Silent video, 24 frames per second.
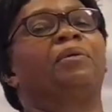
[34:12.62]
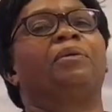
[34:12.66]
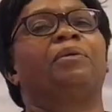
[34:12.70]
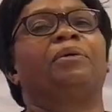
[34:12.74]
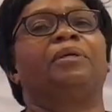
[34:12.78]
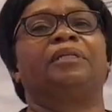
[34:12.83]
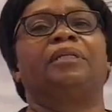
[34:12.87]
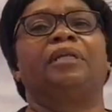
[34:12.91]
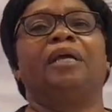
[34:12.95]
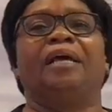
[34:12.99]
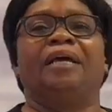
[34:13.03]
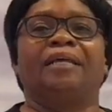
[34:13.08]

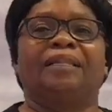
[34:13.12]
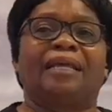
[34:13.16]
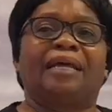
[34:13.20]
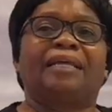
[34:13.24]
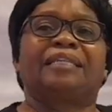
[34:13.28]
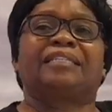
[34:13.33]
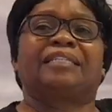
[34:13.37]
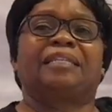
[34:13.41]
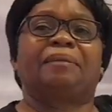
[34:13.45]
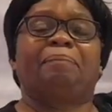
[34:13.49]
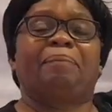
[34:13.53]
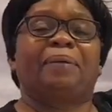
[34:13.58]
God.
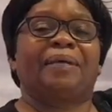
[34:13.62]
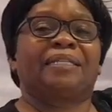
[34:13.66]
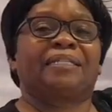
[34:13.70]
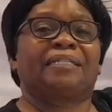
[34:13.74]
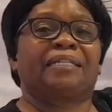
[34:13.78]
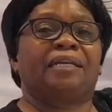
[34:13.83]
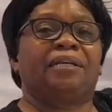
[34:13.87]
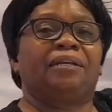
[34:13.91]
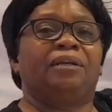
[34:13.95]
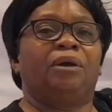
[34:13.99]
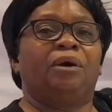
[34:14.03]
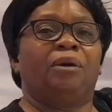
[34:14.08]
That's the
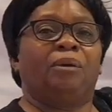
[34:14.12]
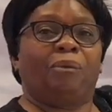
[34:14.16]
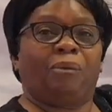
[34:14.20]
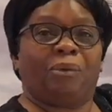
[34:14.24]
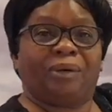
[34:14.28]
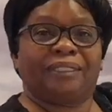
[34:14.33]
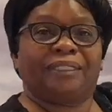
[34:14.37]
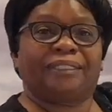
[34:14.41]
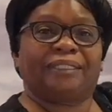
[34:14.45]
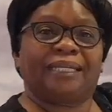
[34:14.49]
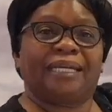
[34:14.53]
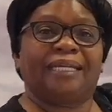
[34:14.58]
person who
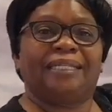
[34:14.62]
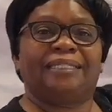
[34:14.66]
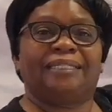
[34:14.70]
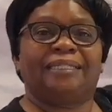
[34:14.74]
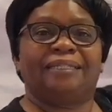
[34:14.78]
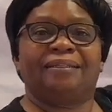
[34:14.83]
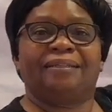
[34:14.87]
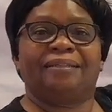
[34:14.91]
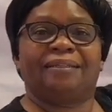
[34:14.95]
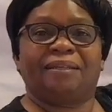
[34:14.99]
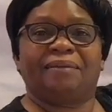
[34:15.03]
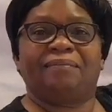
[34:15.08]
was
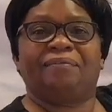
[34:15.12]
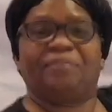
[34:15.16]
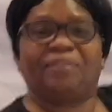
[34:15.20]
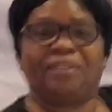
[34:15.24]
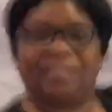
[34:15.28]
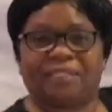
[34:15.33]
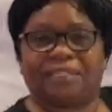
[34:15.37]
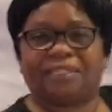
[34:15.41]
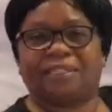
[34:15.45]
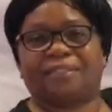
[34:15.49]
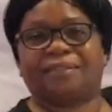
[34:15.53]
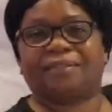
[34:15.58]
changing the
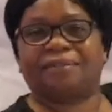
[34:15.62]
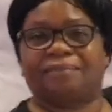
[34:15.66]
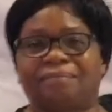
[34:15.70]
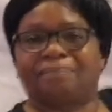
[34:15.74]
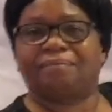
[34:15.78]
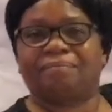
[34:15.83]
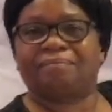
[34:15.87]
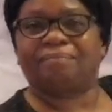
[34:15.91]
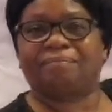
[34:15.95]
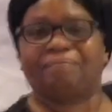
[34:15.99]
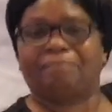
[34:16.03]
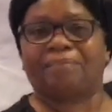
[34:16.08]
feasts.
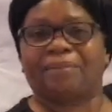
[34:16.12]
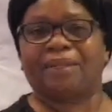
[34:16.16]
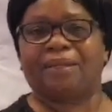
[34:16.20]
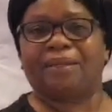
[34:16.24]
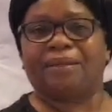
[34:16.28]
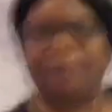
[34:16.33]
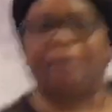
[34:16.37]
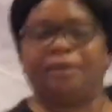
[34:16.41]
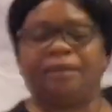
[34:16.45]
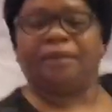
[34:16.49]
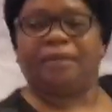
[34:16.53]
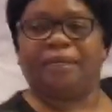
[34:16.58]

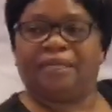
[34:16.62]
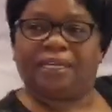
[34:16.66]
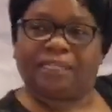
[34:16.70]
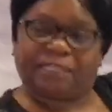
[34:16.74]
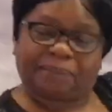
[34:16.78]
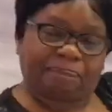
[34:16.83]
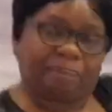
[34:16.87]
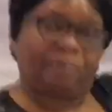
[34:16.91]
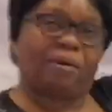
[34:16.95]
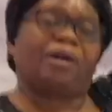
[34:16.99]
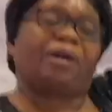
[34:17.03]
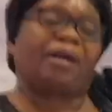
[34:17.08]
He
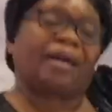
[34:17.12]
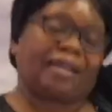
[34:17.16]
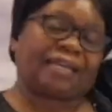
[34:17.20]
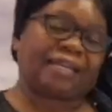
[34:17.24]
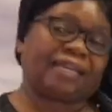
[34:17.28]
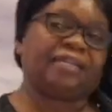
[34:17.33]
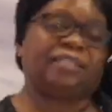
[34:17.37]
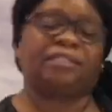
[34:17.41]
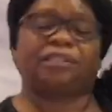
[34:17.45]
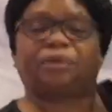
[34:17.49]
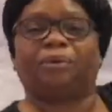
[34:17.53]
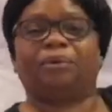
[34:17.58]
spoke
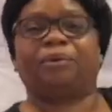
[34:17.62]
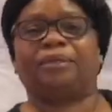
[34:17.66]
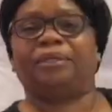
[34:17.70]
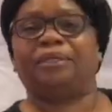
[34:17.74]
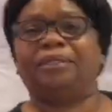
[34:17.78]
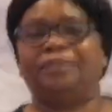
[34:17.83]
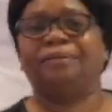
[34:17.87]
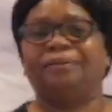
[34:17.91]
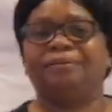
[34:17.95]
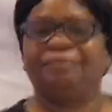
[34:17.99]
against God.